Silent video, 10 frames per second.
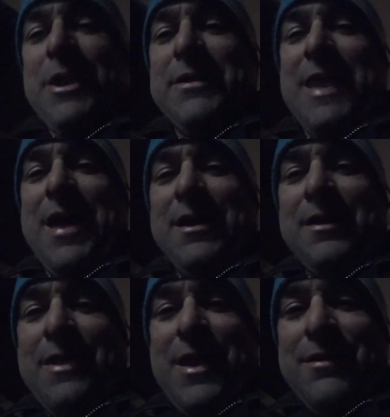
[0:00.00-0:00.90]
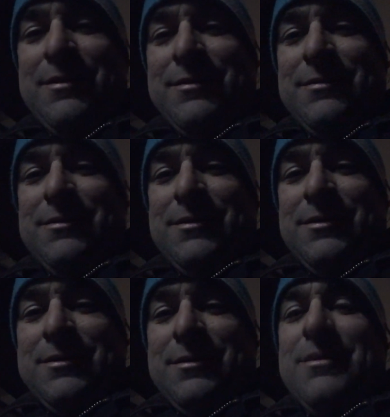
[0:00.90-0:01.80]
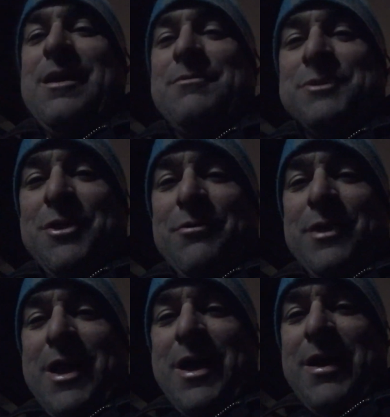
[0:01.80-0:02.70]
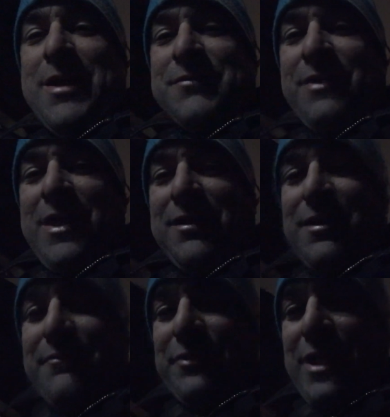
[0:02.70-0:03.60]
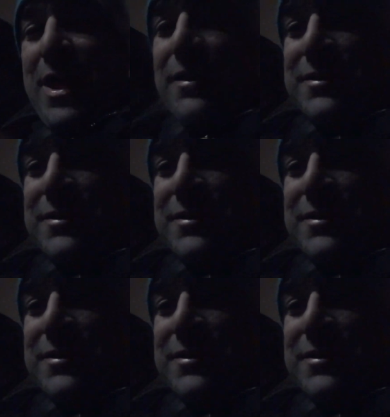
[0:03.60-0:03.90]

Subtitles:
that. Hey, what's going on, HVAC Life with Alex? How you doing,